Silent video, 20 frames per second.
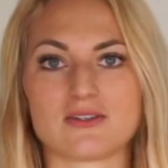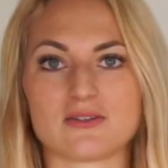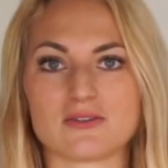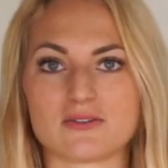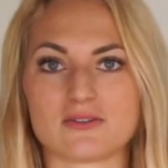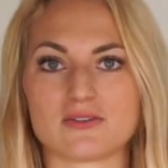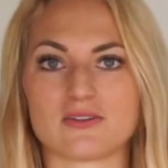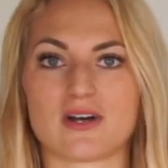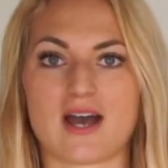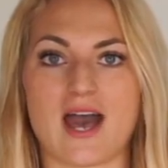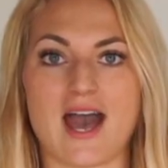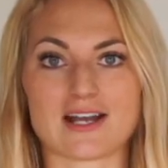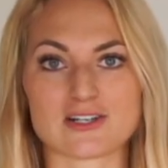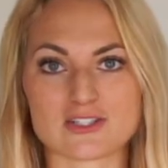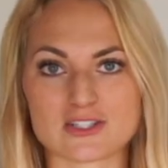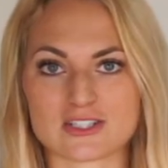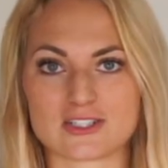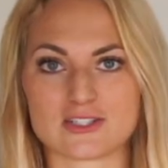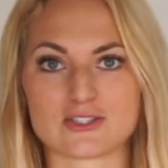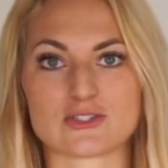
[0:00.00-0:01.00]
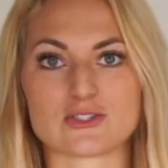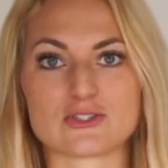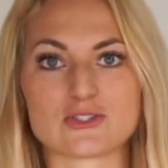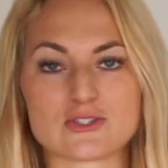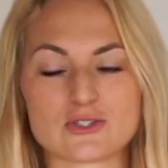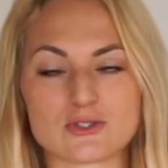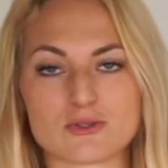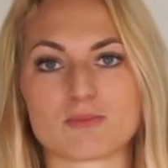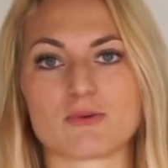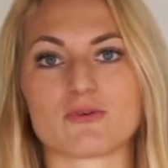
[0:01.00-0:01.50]
you actually should
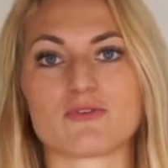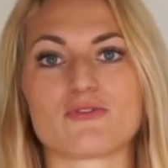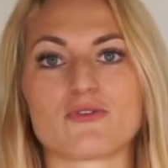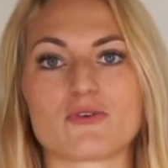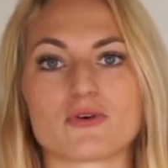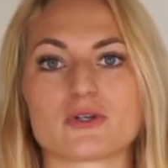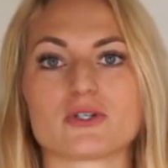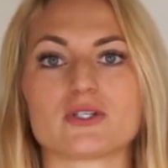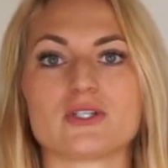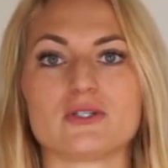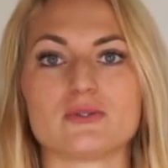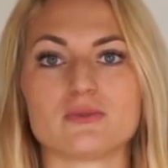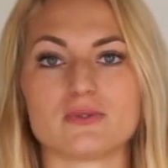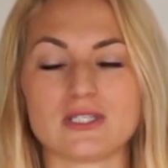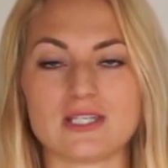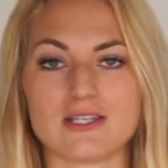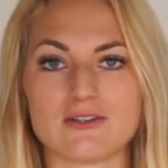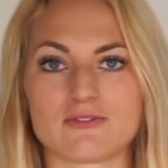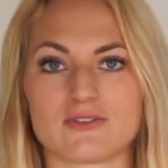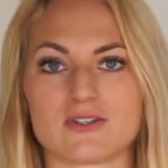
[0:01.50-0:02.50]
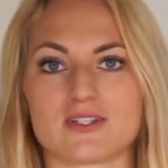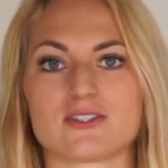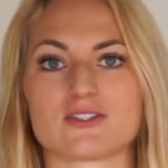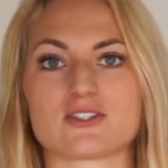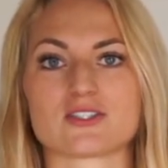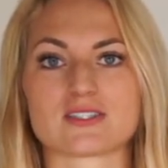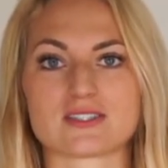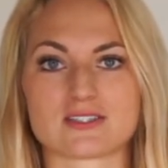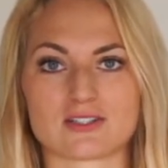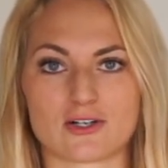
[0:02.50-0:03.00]
do before you even
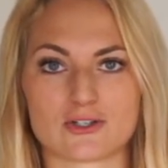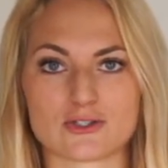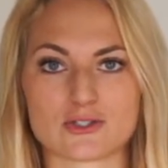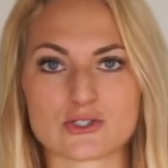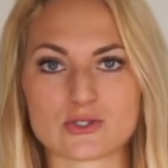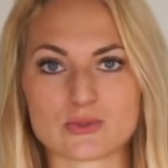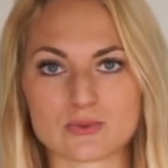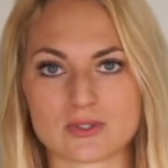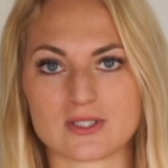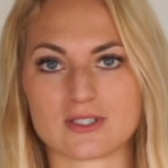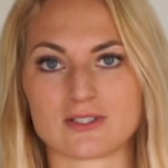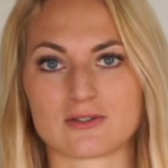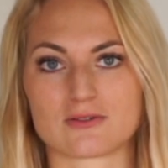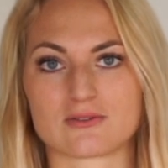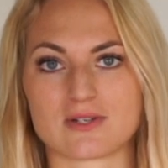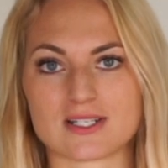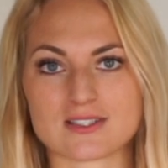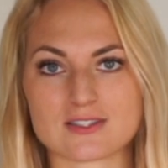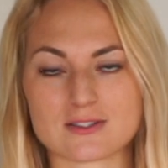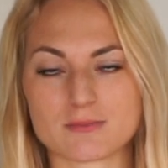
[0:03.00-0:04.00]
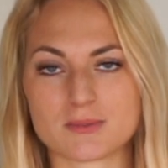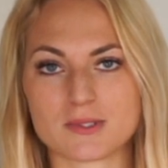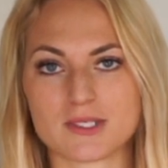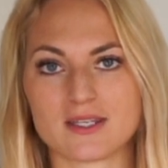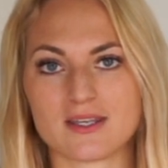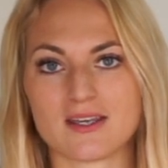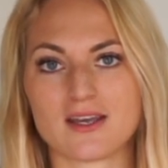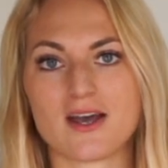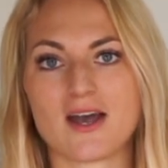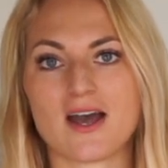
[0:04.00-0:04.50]
start shooting your
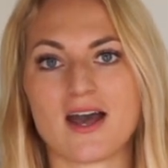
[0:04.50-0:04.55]
recipe.